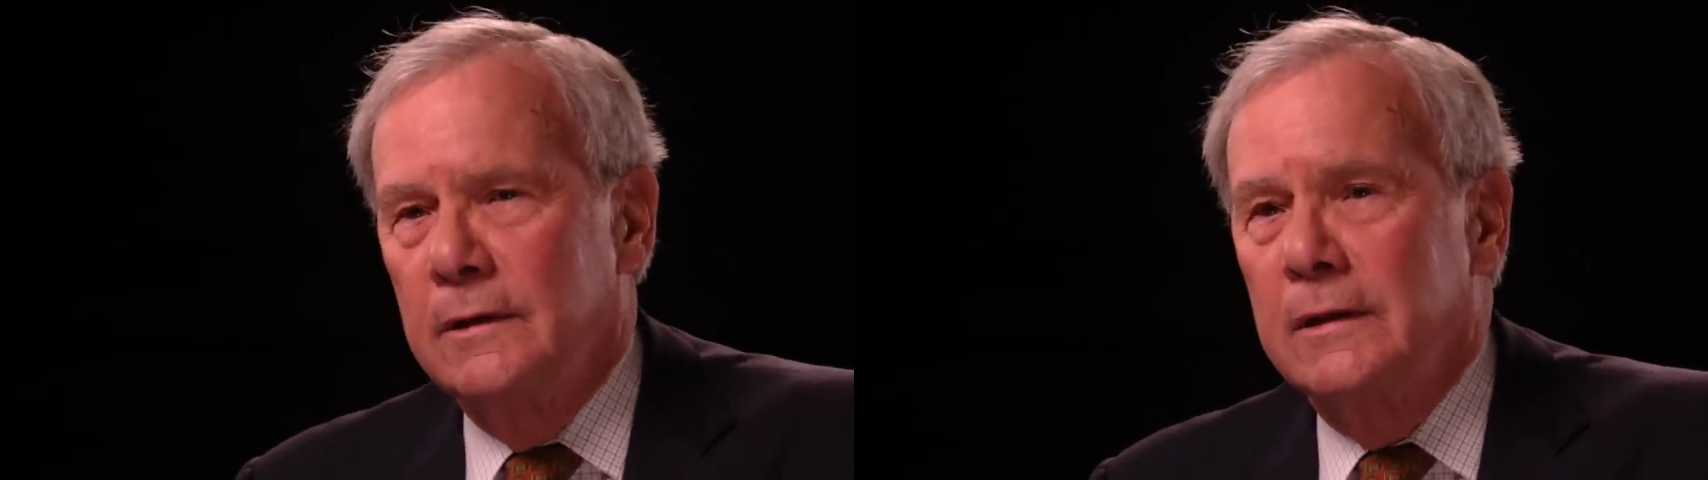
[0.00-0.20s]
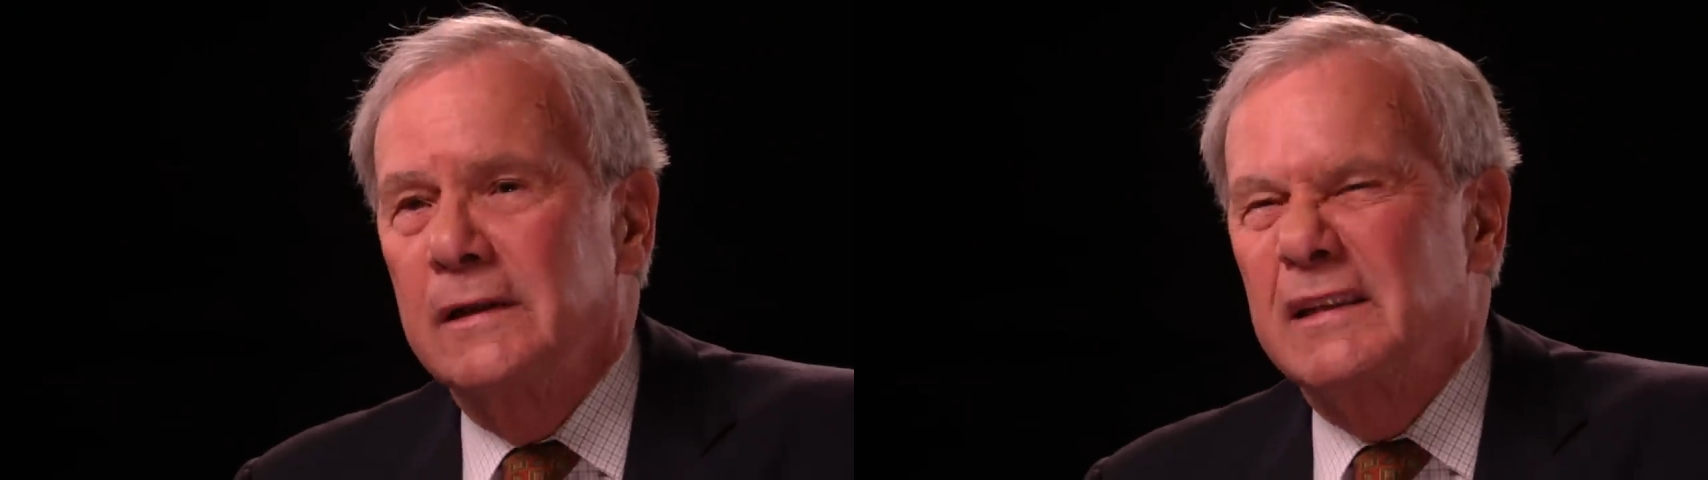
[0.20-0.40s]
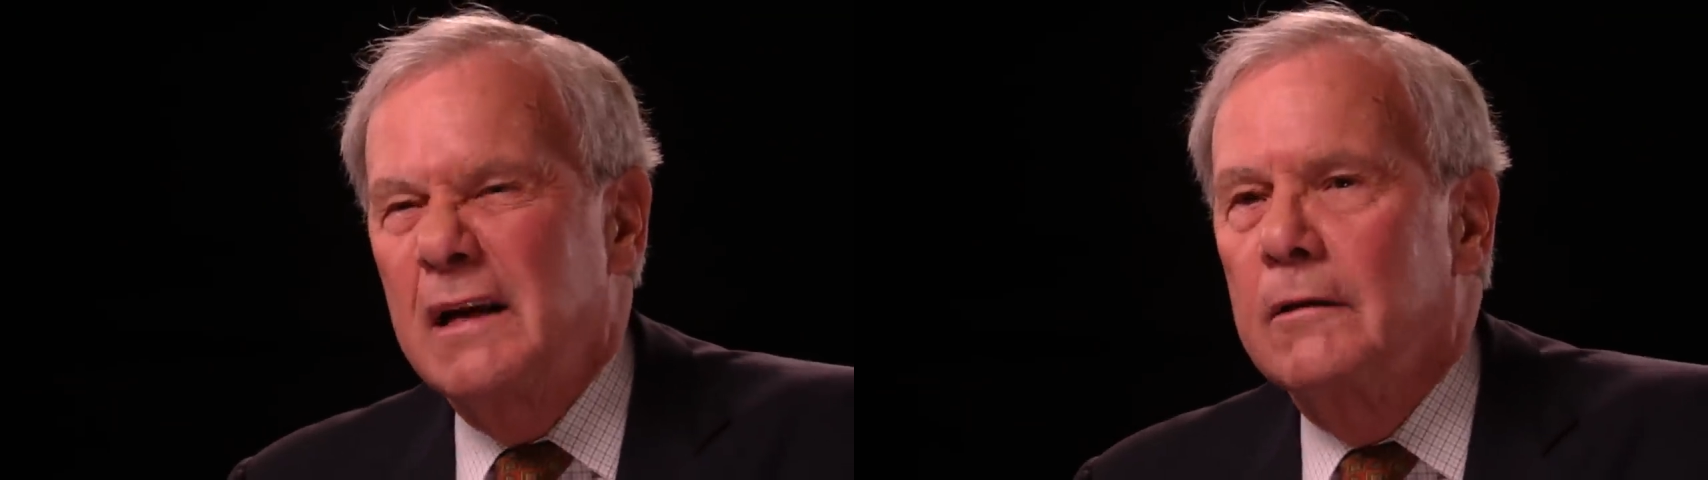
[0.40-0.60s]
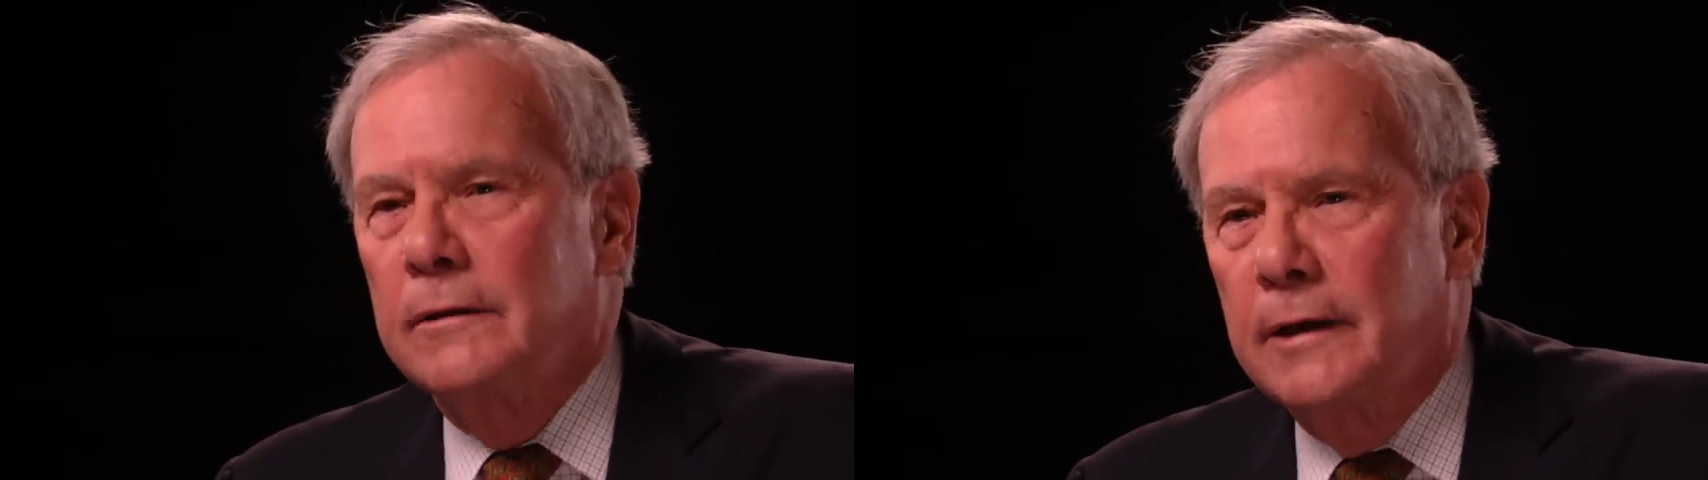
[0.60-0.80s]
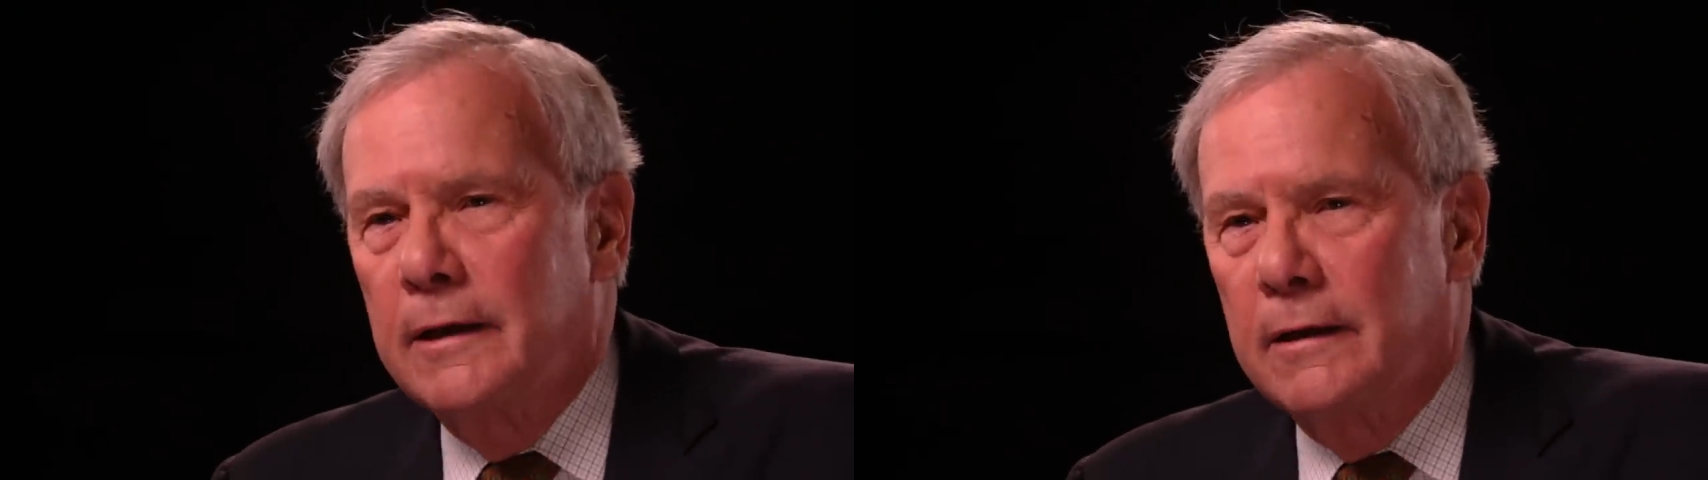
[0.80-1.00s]

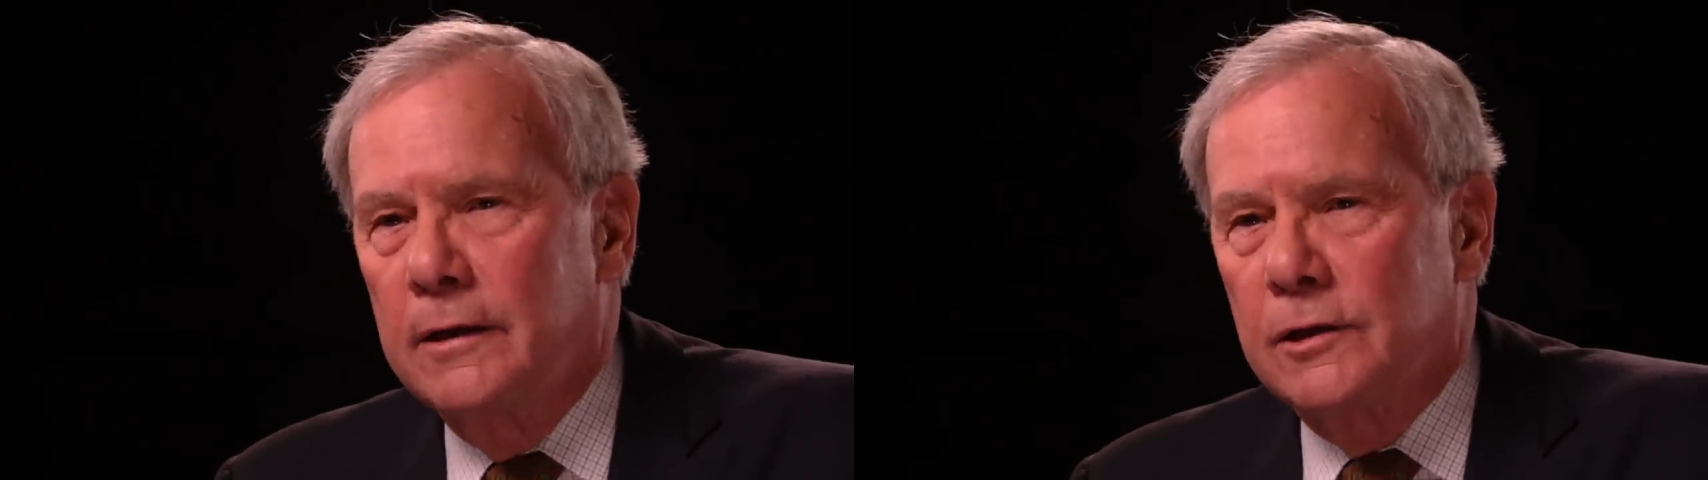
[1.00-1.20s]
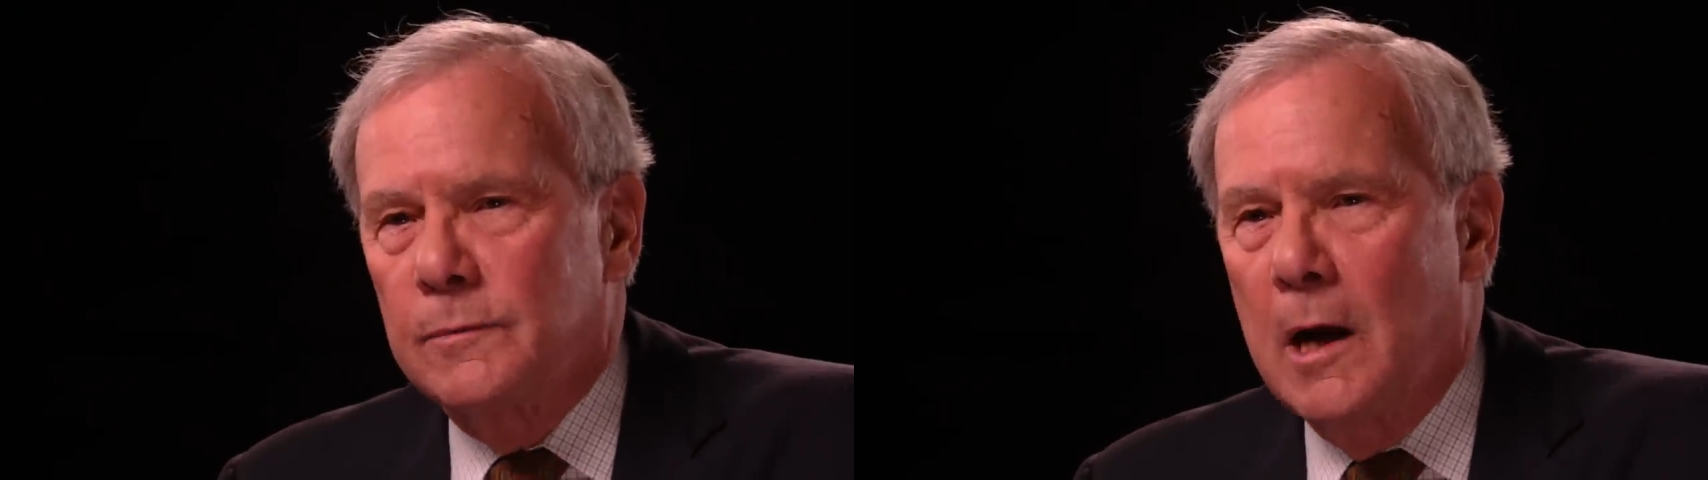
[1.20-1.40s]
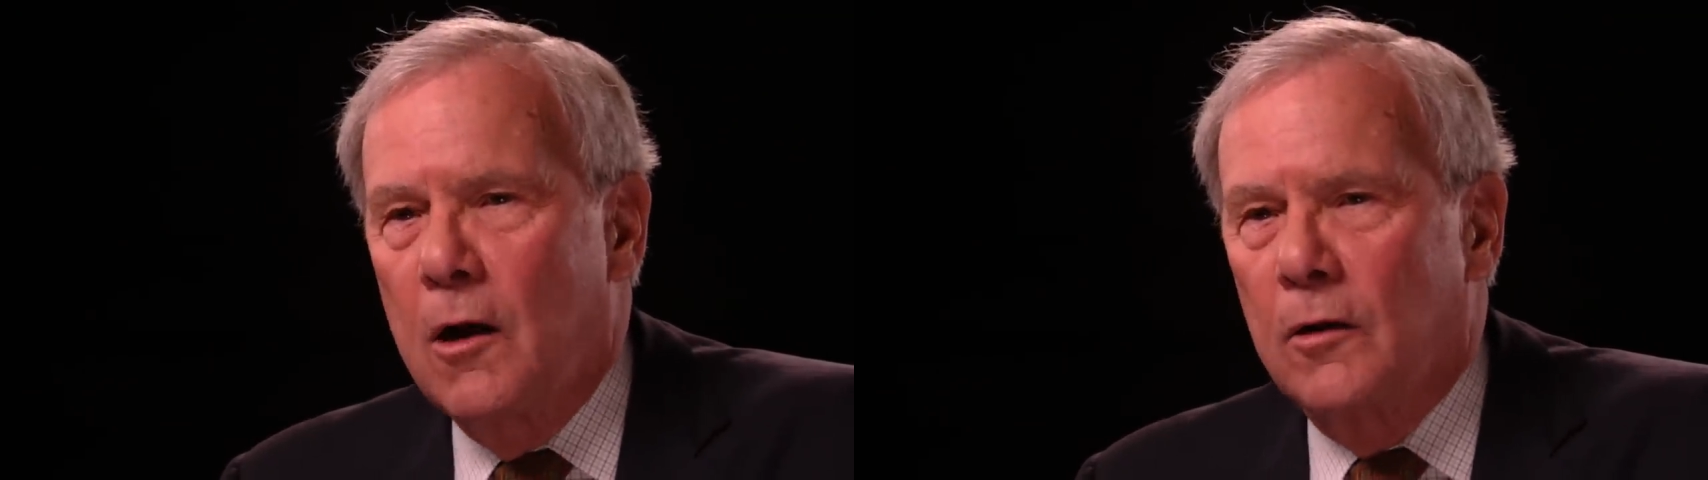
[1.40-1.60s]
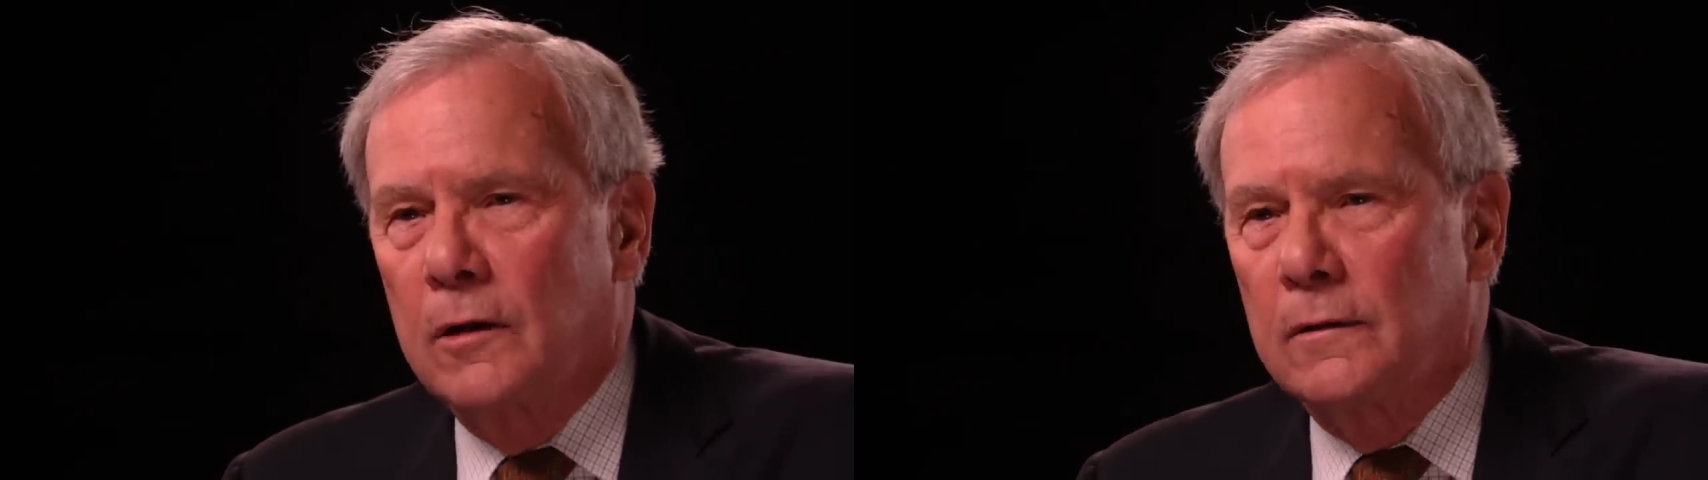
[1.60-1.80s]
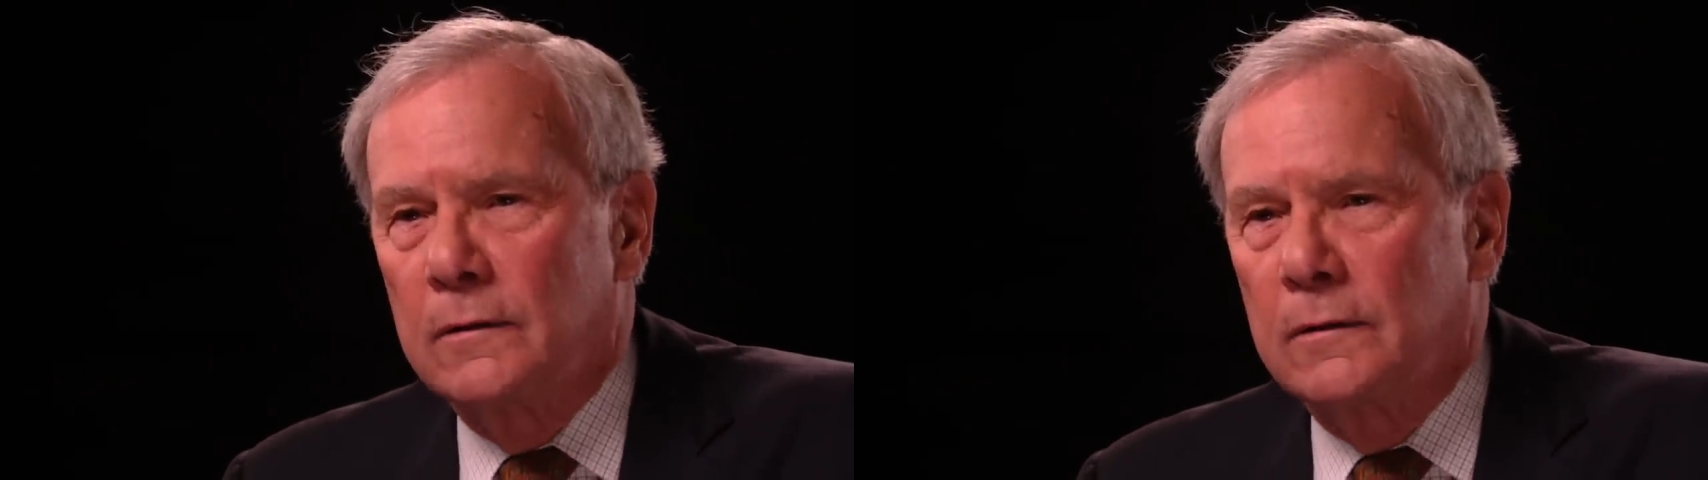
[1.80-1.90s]
consolidated his power.